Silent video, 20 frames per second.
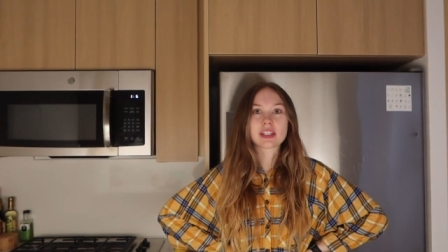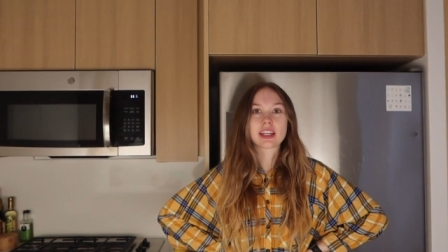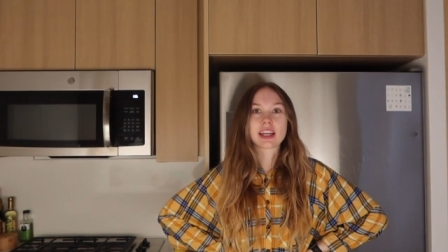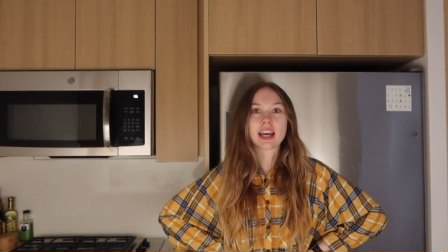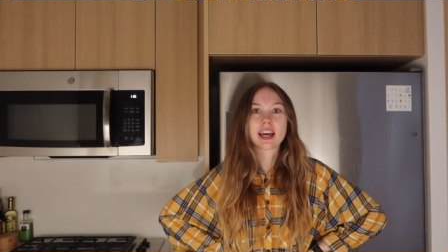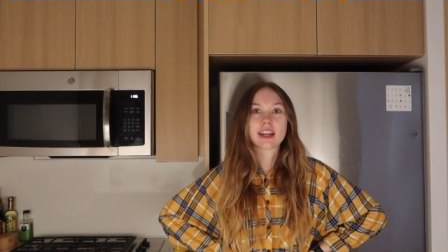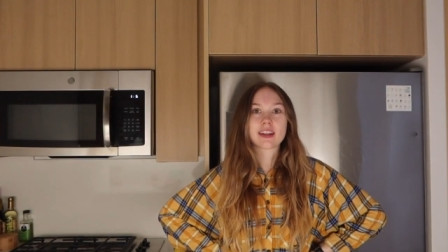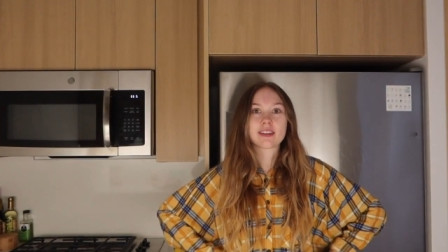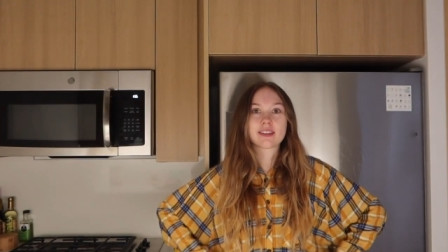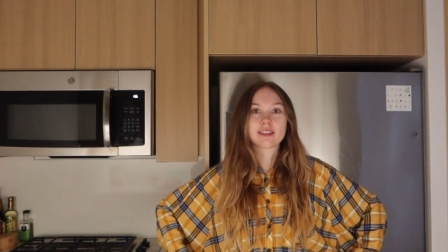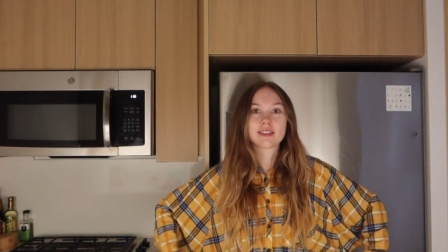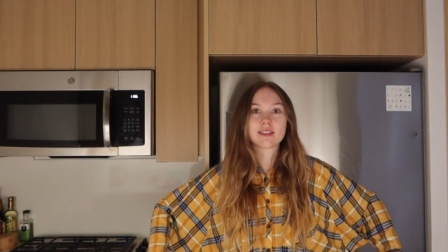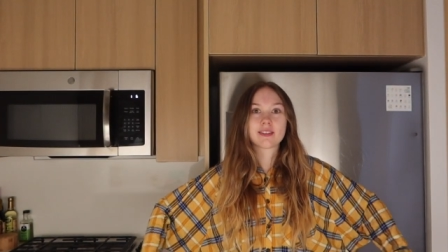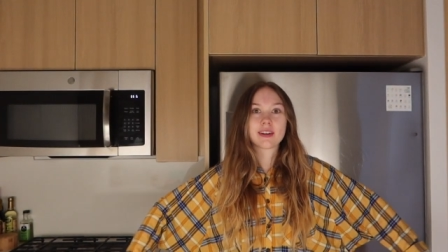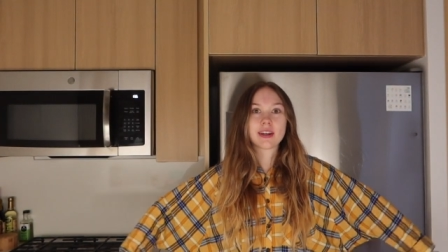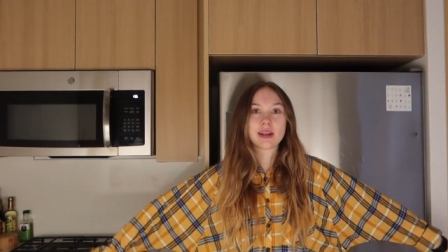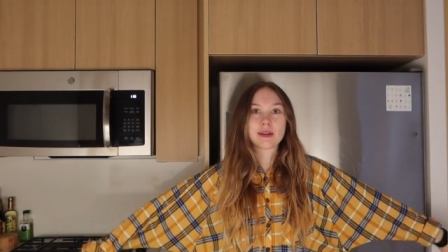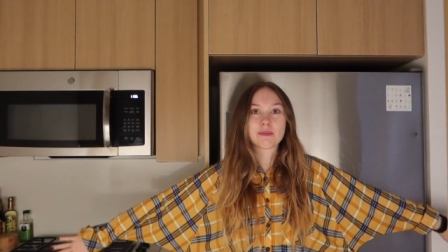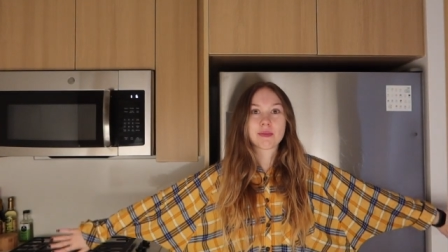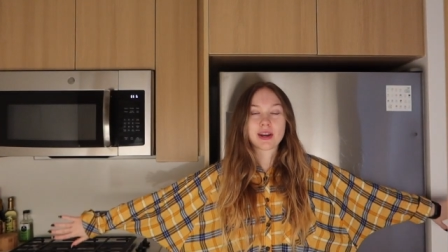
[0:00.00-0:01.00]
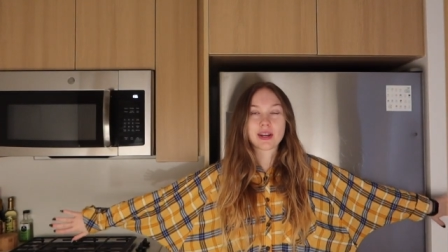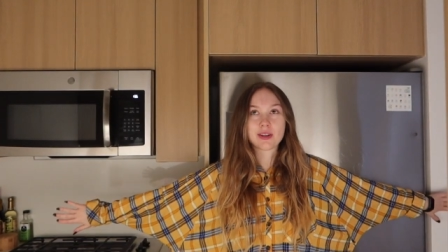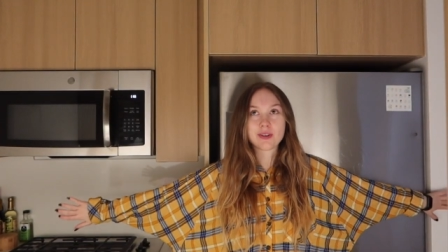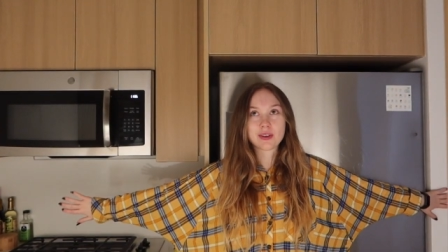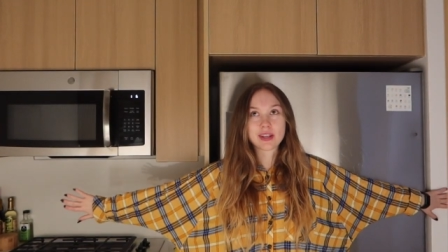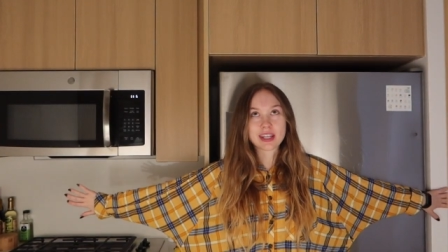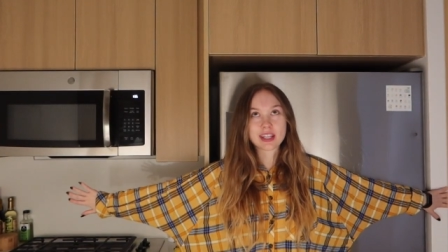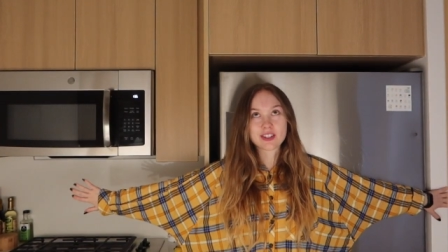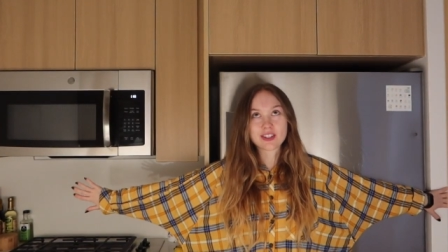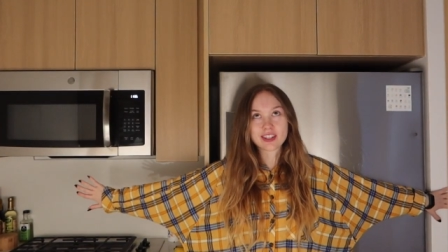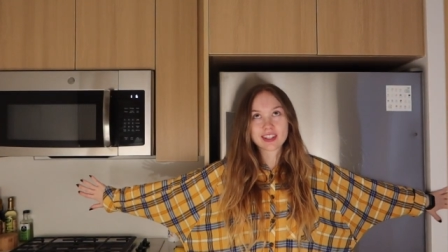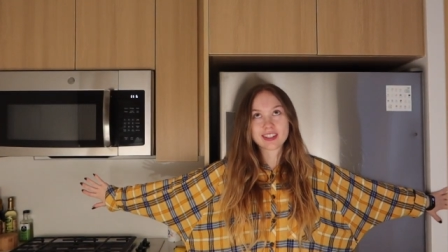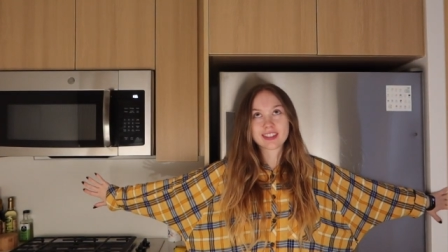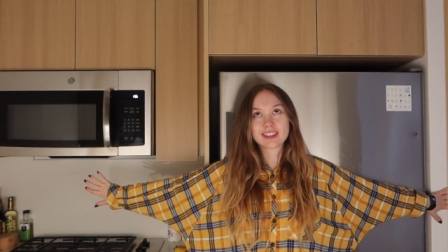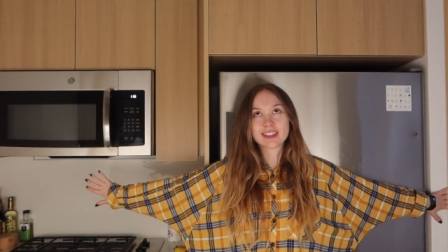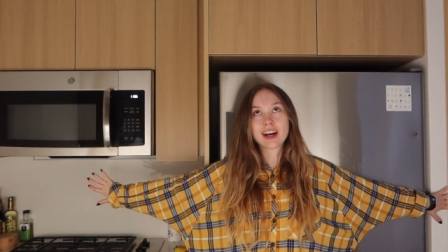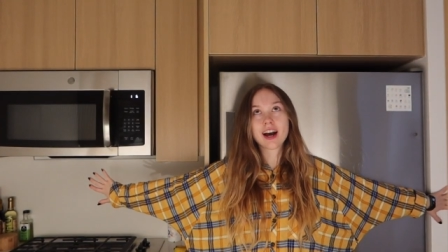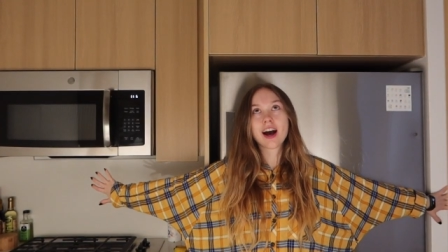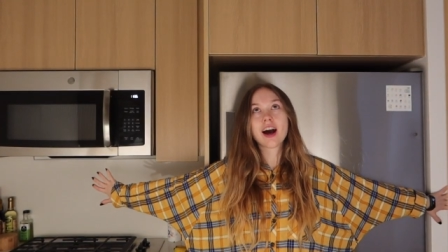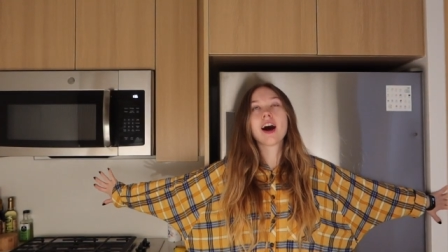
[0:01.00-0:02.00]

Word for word: again, in my new kitchen.